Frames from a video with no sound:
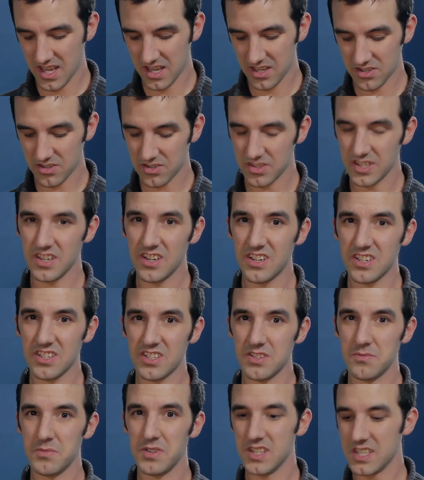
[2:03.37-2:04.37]
So they all
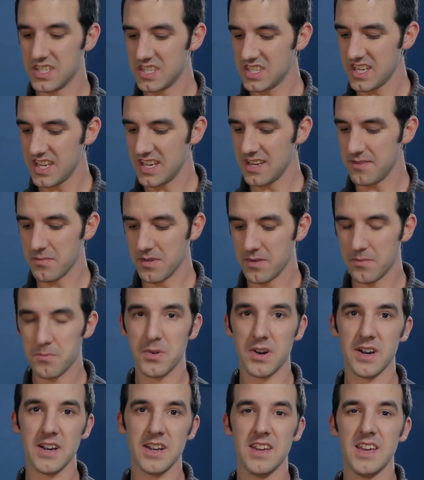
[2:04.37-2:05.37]
should be the same,
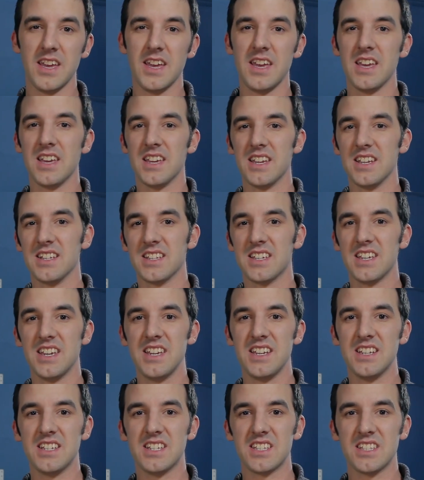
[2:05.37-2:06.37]
but in
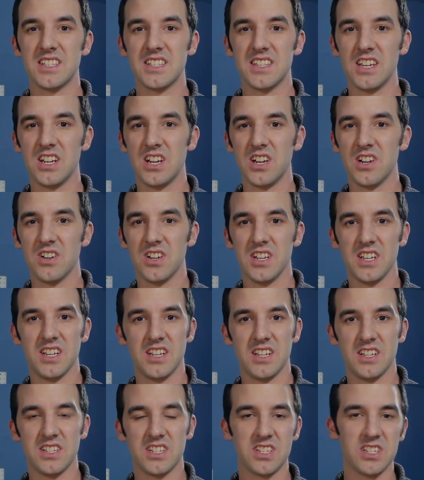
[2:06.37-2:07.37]
case there
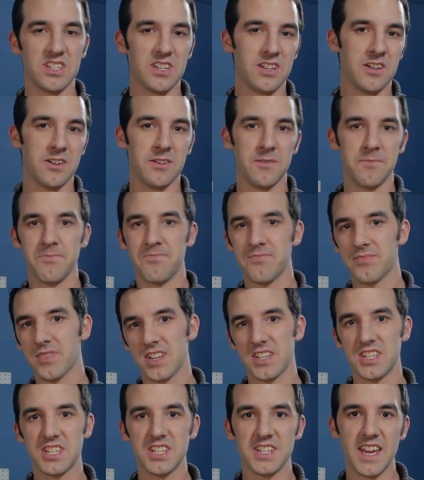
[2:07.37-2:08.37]
is some
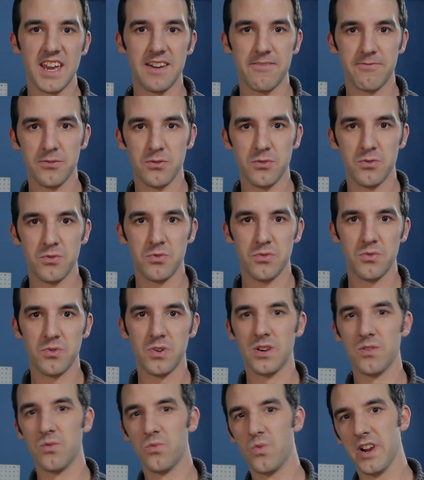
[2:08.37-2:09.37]

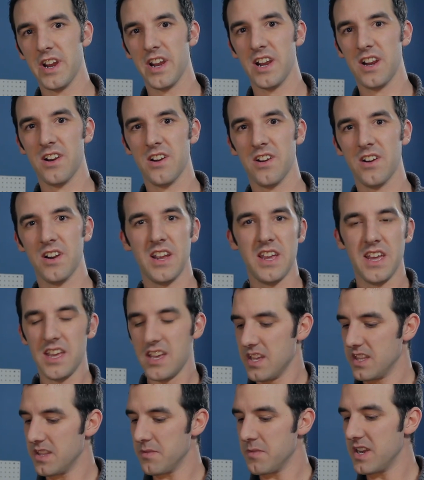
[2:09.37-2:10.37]
snafu where
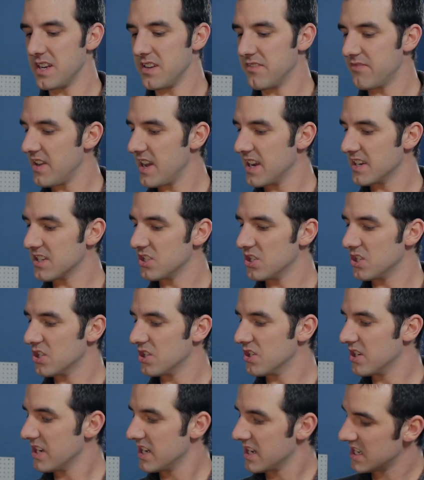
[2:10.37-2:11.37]
the
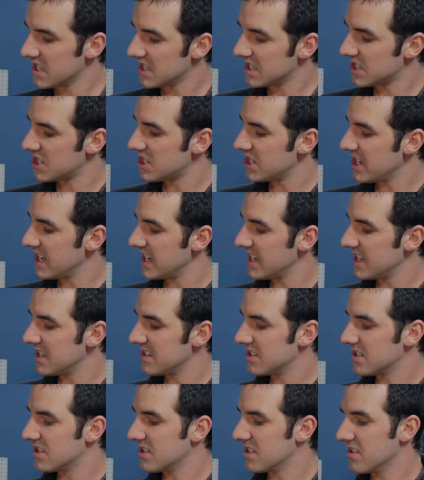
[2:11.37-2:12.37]
manufacturer
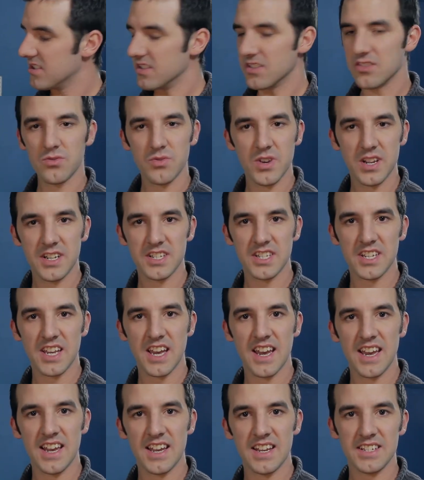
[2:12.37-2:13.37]
changed the thread
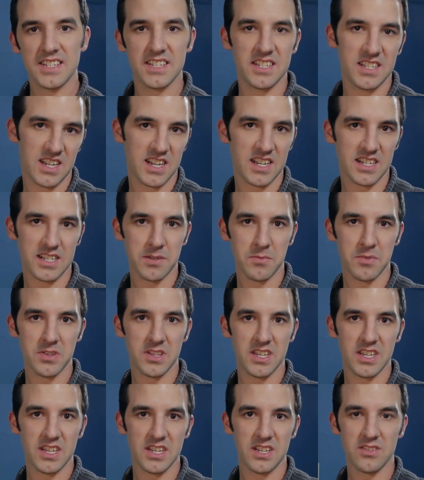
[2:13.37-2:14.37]
size on some of
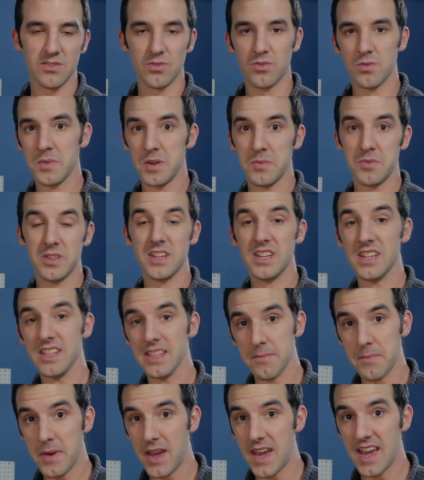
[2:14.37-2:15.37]
these, or maybe they did
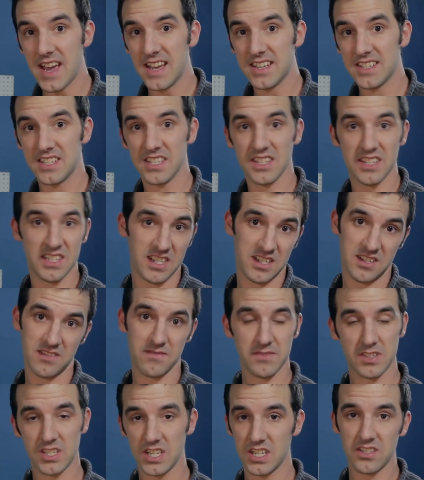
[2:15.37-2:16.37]
in the past and they
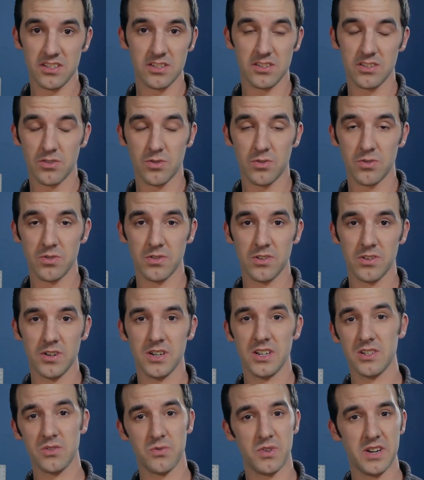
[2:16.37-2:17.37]
changed it to
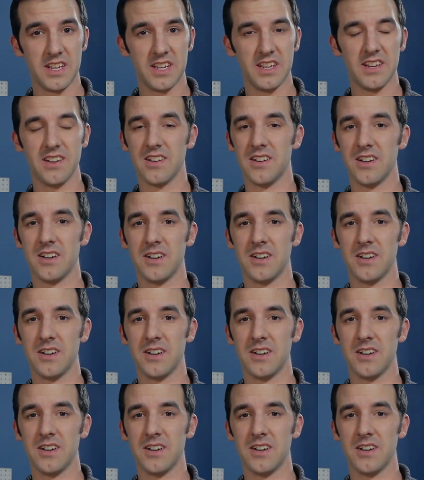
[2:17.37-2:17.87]
quarter 20,